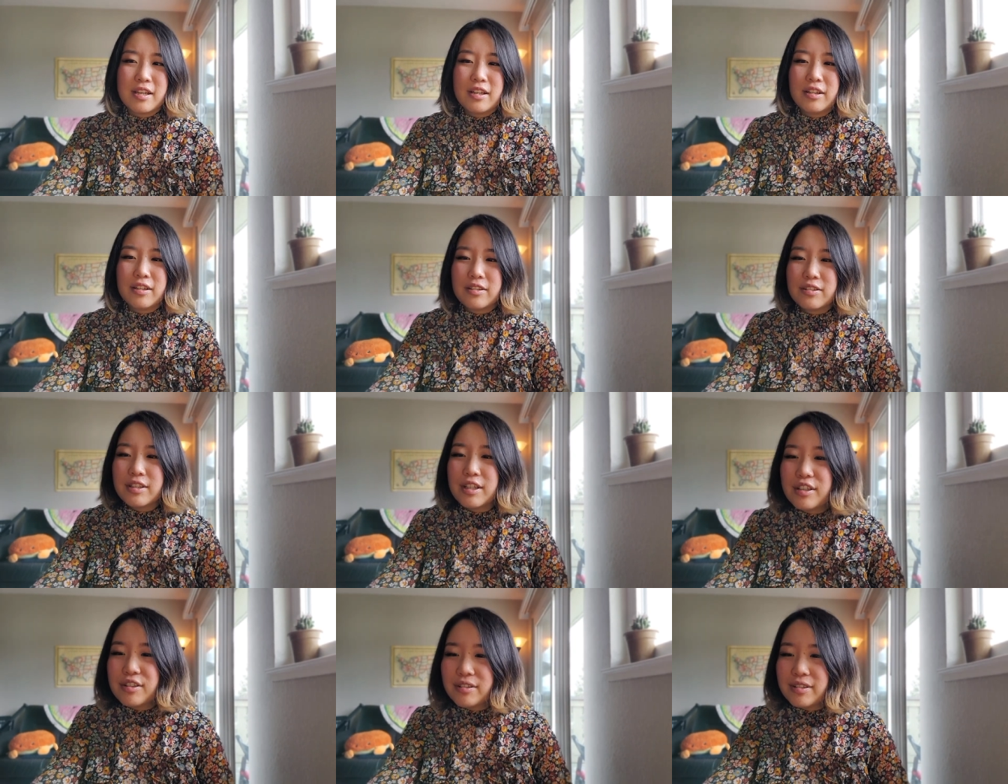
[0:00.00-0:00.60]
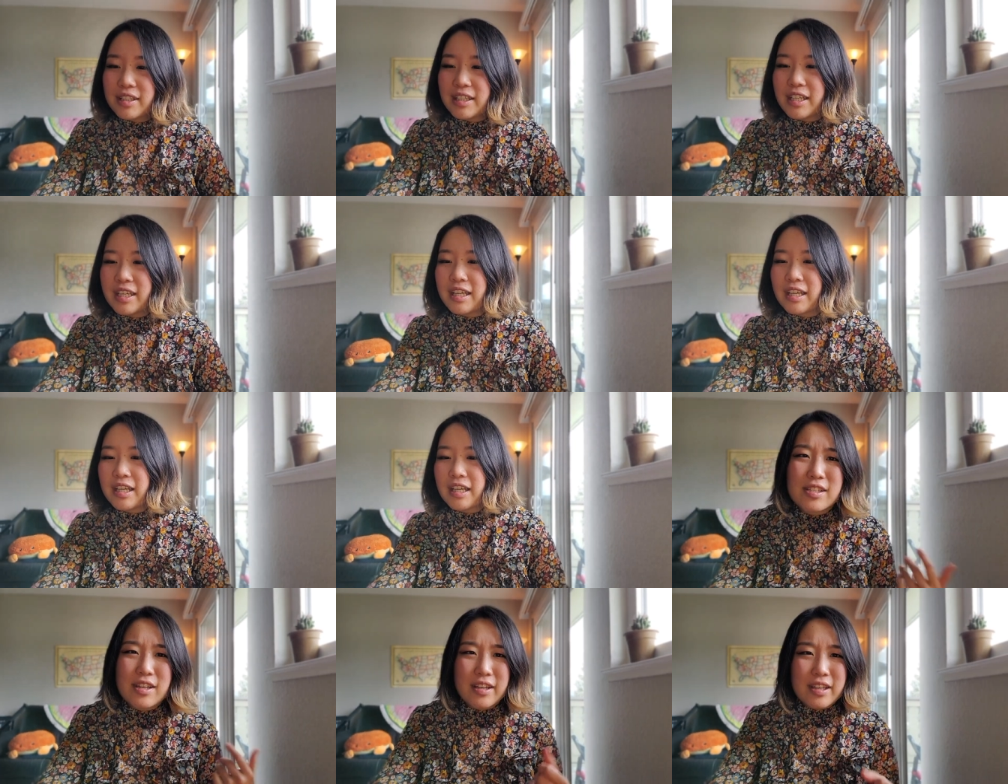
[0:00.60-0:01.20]

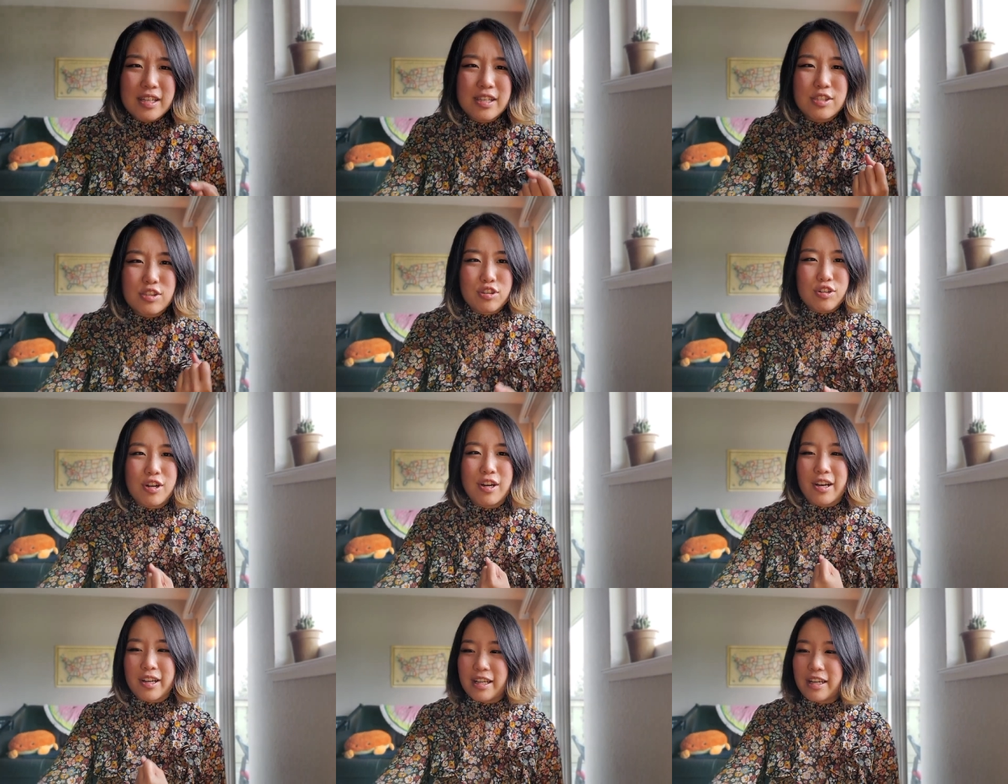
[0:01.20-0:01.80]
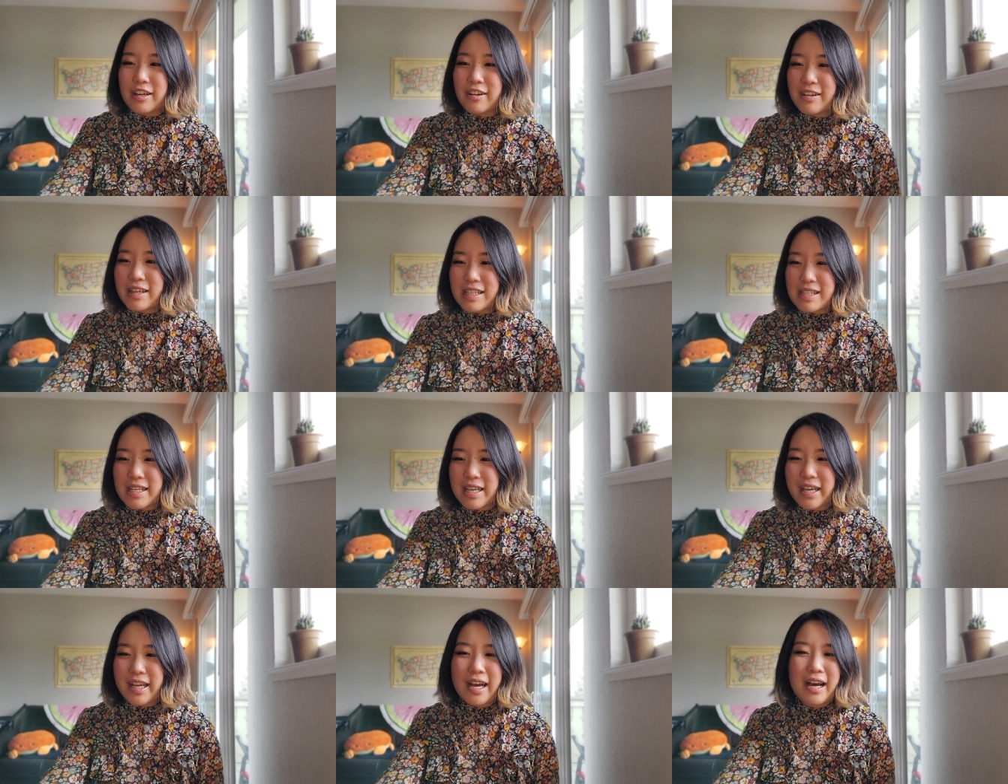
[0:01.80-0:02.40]
lonely, he's strong, you know? He's
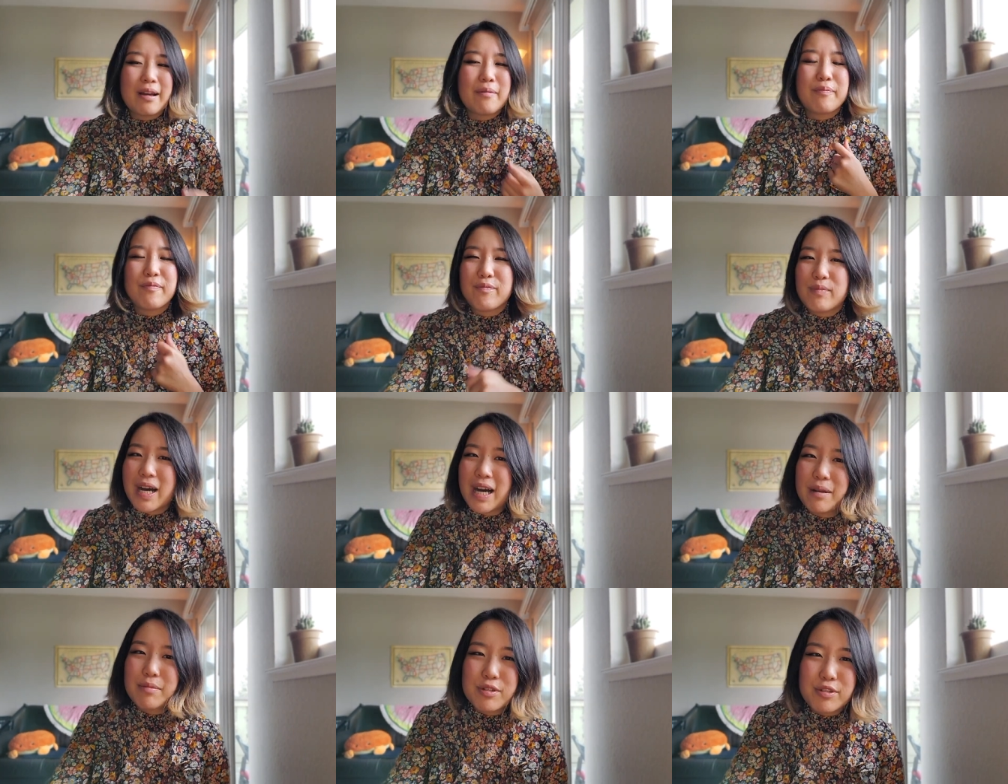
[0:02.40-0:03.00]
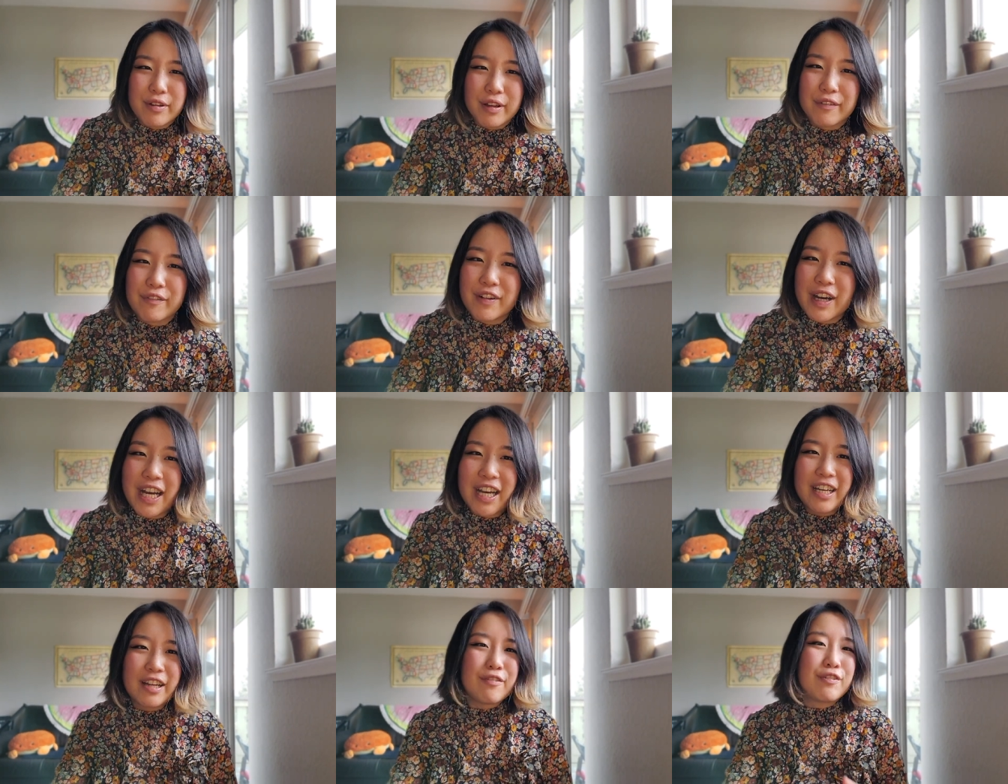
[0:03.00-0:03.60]
like, I'm, I'm doing
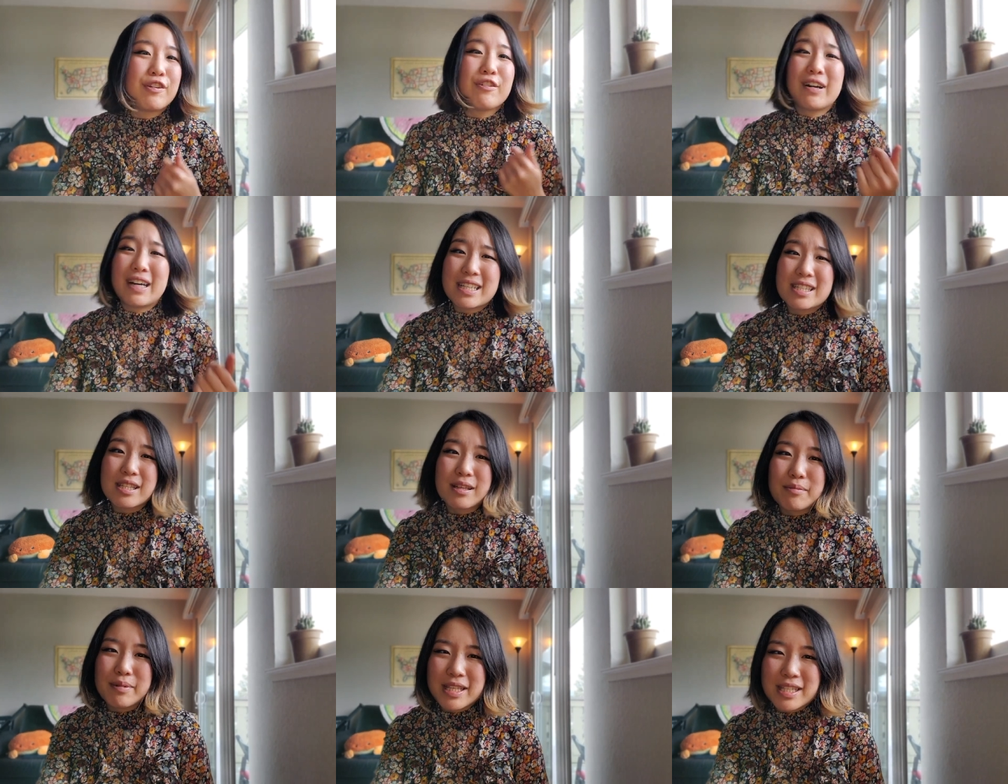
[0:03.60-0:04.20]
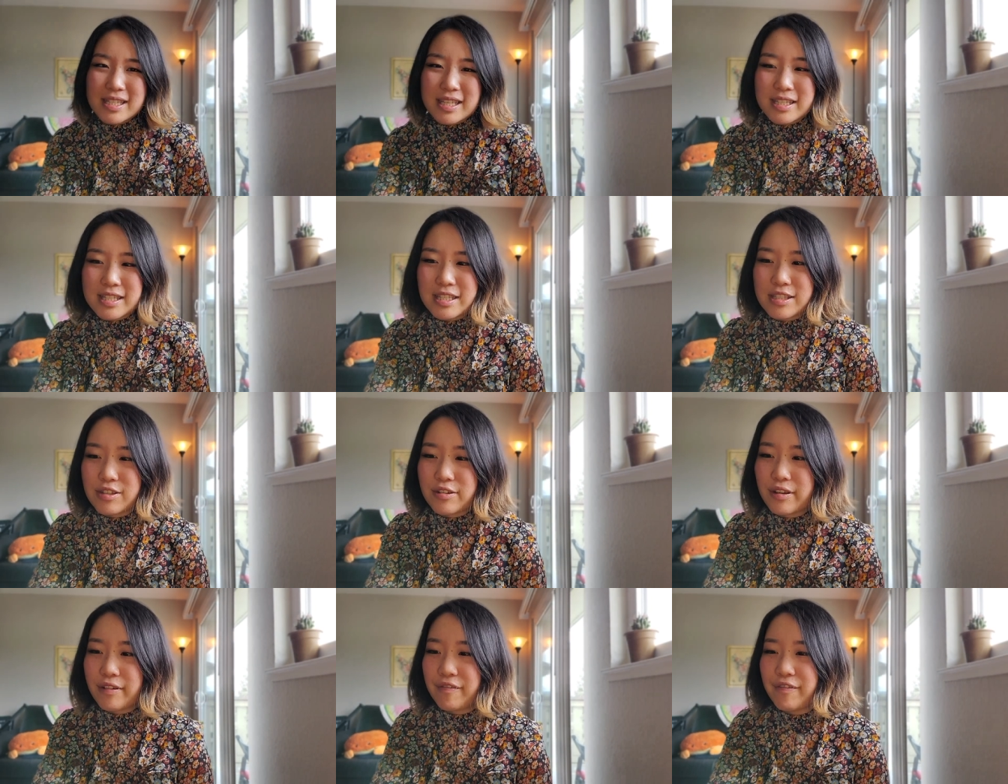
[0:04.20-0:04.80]
fine. If you ask him, he says he's
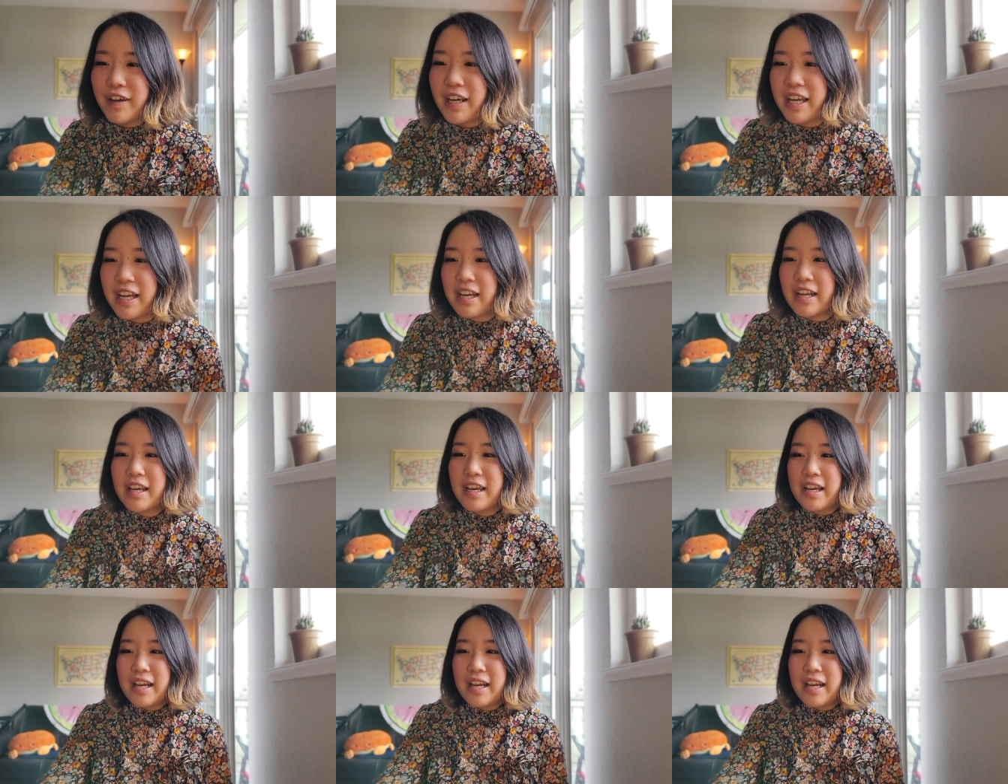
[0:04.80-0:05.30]
doing fine.